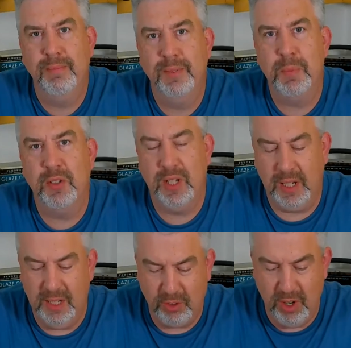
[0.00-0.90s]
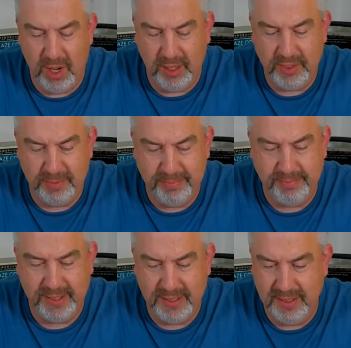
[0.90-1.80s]
smells like electronics.
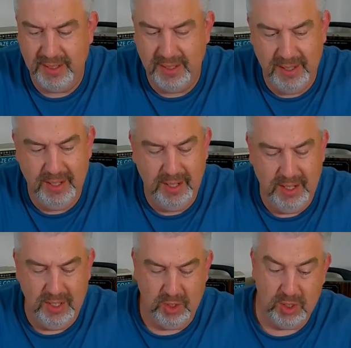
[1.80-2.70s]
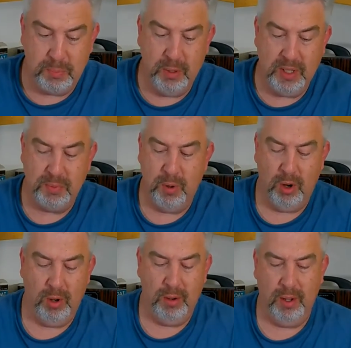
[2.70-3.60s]
So this is pretty
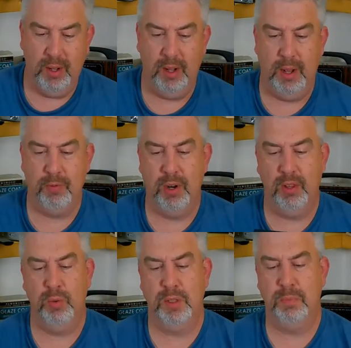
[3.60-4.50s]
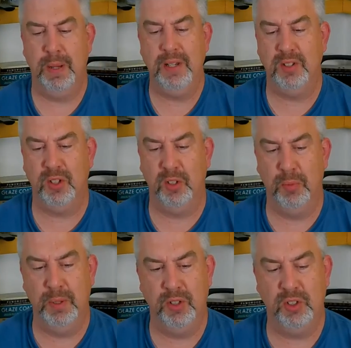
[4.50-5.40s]
small. I'll run it through its paces a little
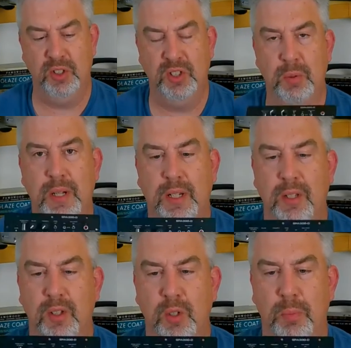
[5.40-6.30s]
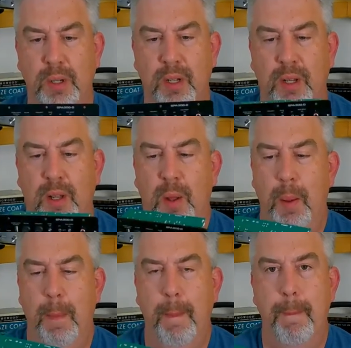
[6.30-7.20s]
bit just to see what it can do, but
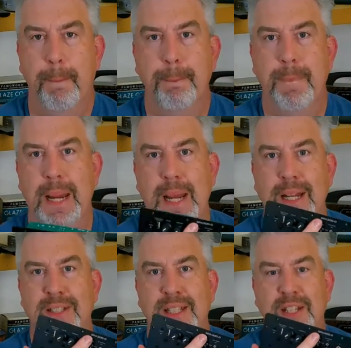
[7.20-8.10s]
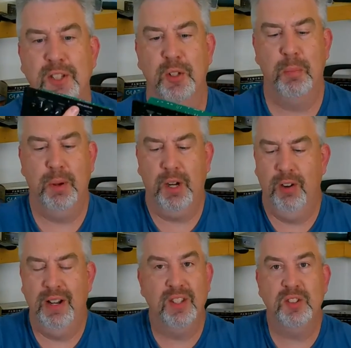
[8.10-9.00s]
man, this thing's a little bugger,
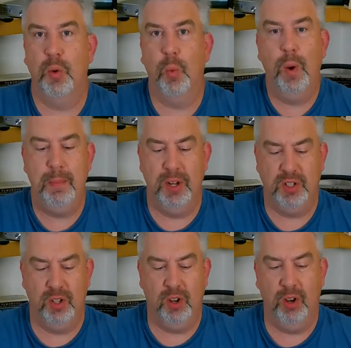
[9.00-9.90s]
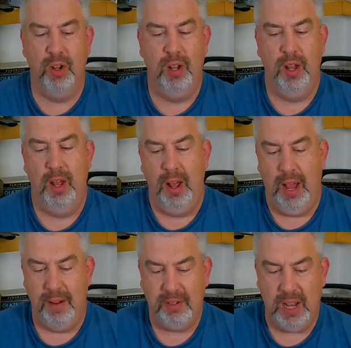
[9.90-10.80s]
and it doesn't weigh much at all.
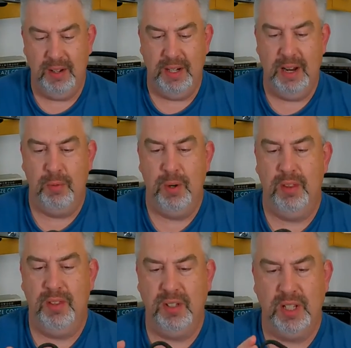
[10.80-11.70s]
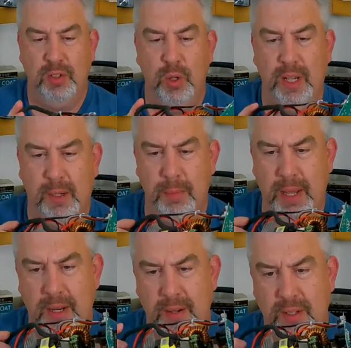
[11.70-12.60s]
Now one of the things I do like
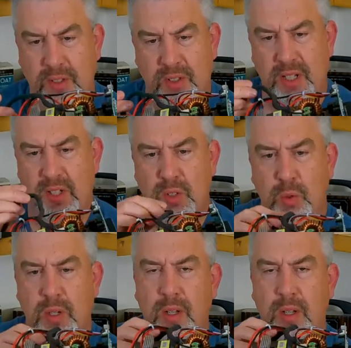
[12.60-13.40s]
about it is that it's